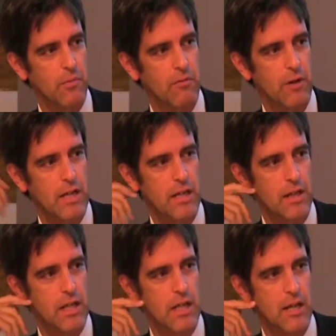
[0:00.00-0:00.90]
going to be reading
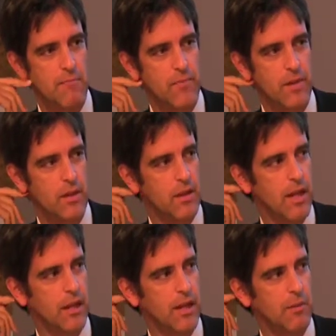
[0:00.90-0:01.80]
the
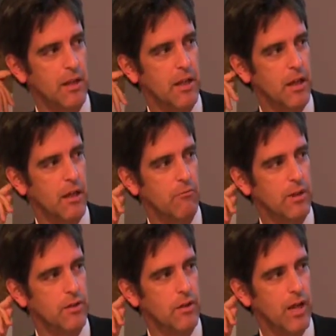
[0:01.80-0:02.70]
academic
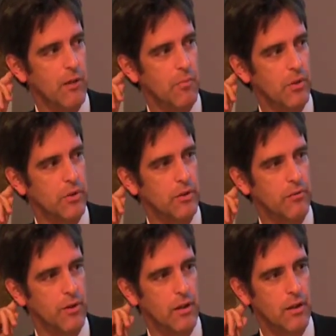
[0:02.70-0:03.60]
research outputs
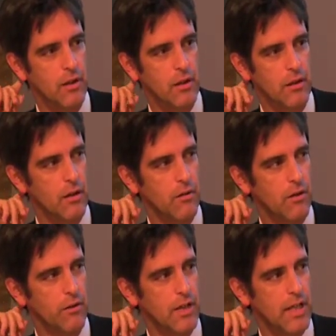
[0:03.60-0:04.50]

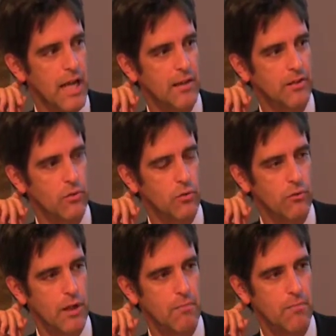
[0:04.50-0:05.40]
of IDS
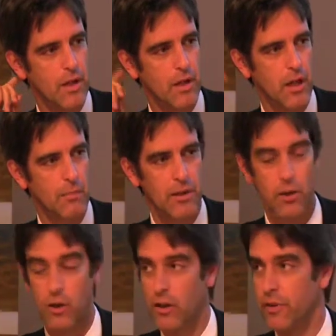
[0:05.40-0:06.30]
or coming and
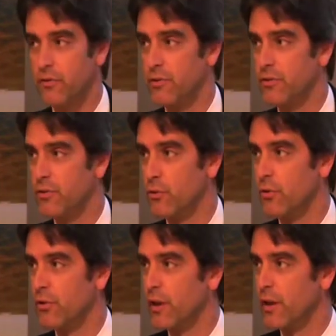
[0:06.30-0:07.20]
knocking on DFID's door
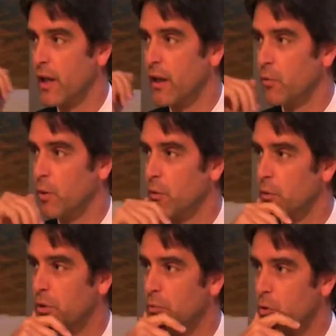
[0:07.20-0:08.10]
and saying, how can we work
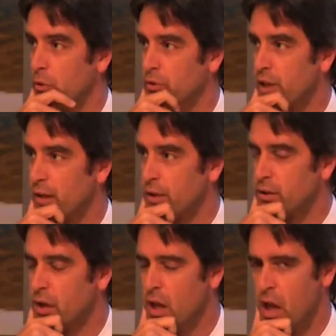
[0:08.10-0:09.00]
with you more on
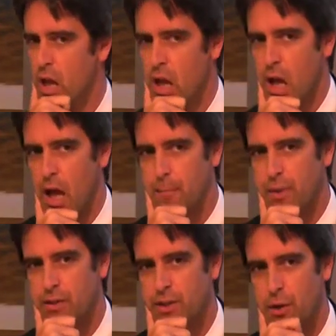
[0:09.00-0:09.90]
standards?
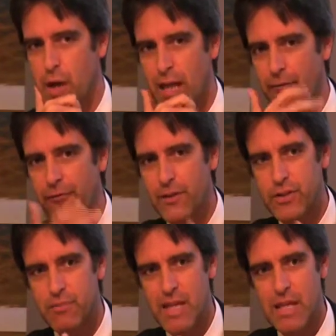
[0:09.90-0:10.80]
So it
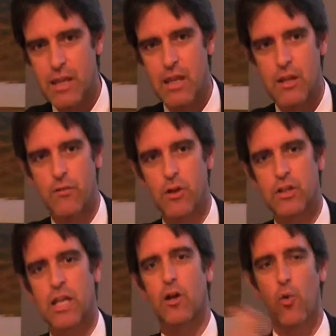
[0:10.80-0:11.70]
feels to me that you've got
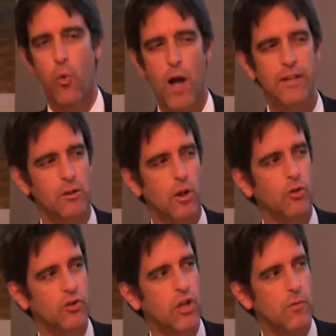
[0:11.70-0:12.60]
to take quite a
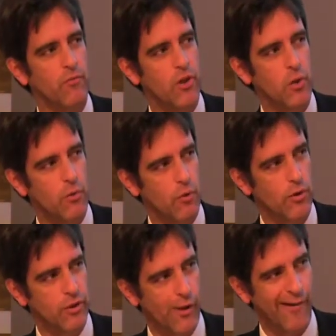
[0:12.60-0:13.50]
long-term view of
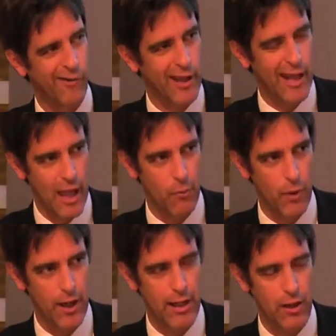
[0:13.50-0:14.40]
what's going on here, and
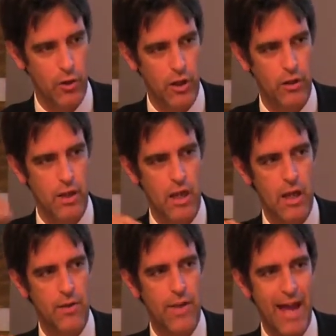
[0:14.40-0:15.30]
when I look at
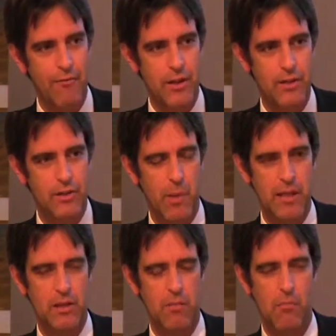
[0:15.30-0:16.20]
the evidence
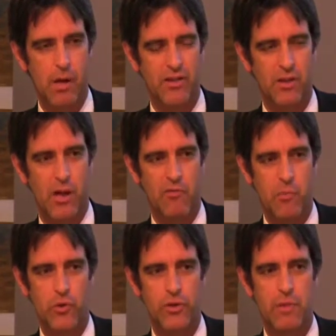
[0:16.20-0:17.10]
base that my staff
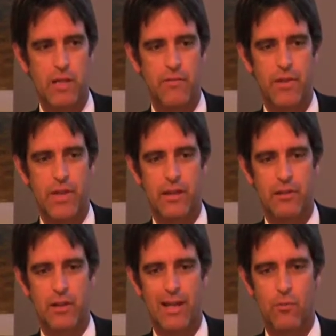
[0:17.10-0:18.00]
put to me of the things
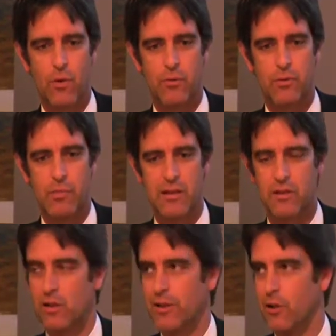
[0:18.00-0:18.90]
that they want me
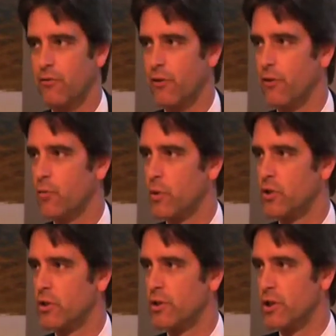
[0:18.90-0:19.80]
to sign off on that we
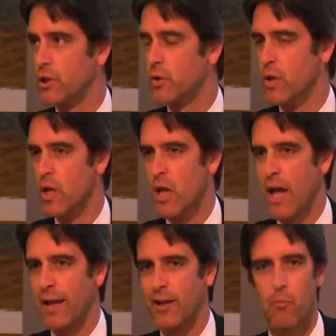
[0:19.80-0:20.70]
should do,
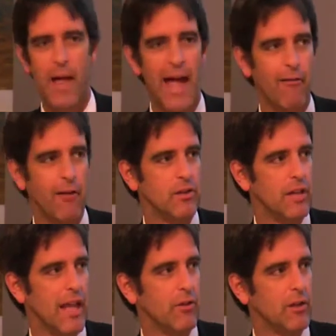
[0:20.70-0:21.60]
and I compare it
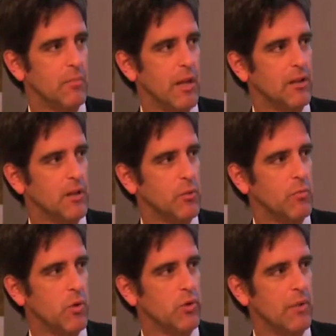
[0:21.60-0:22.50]
to the evidence base that was
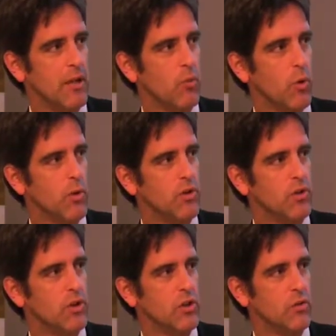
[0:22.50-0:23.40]
put to me on what we
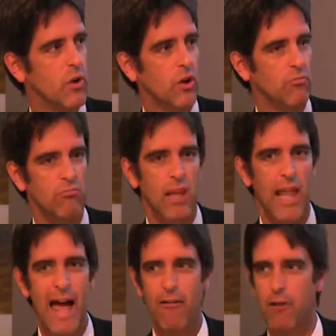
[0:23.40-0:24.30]
should do on
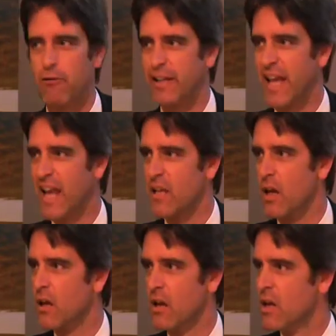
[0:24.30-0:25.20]
malaria in
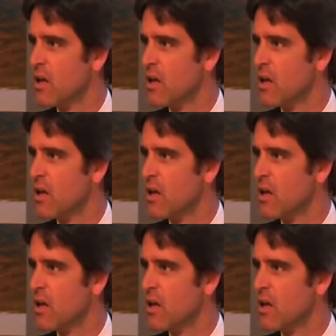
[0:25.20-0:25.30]
Kenya,